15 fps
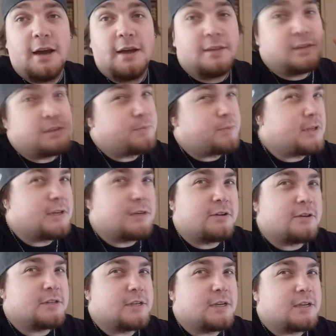There's plenty of
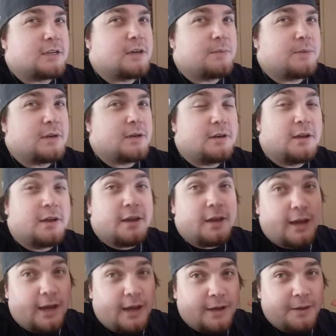content coming,
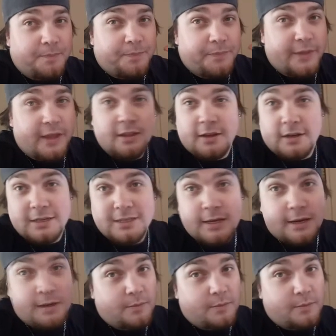and like I said,